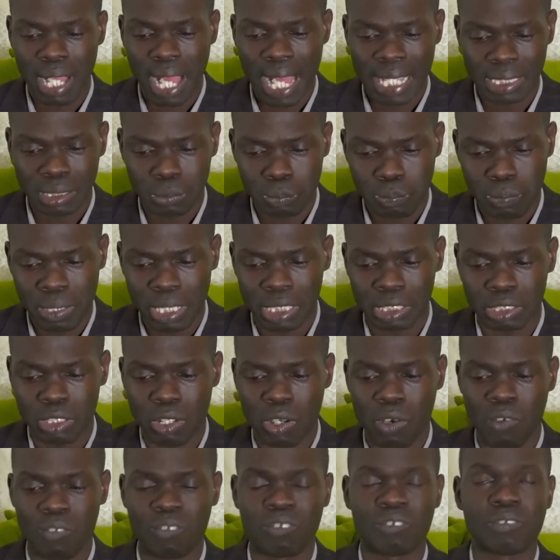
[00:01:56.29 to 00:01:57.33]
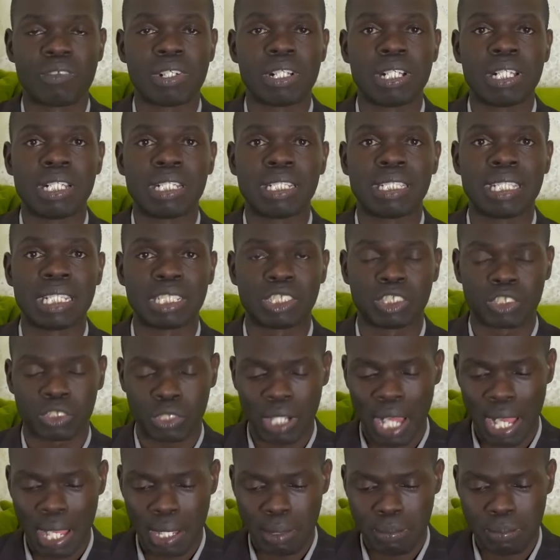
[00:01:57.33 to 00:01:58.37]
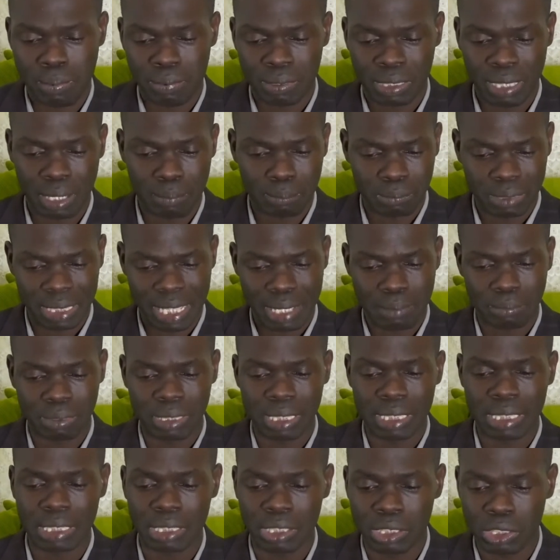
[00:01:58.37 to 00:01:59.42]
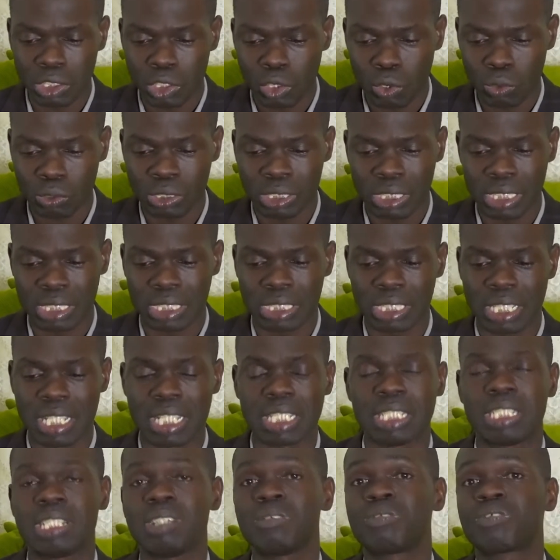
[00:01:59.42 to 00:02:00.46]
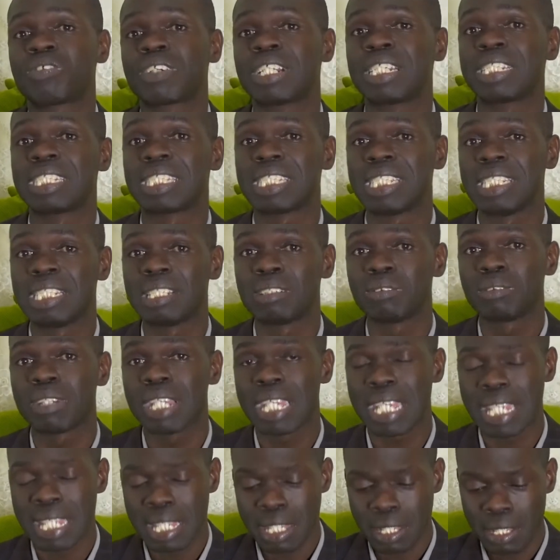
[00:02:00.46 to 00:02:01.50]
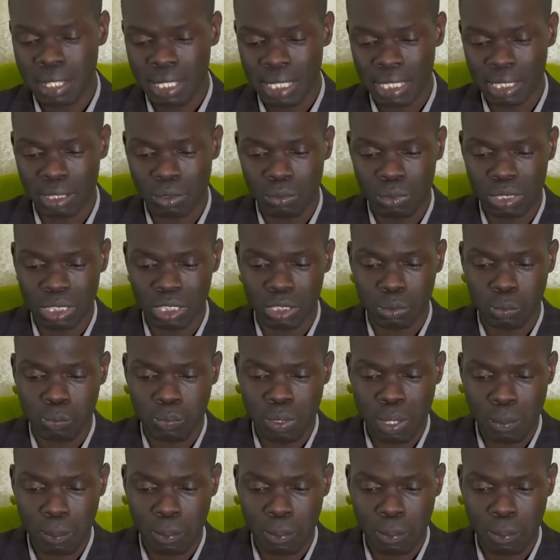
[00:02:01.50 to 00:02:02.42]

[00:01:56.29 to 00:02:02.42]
aspect of the tribe, sometimes it causes a difference in the way in which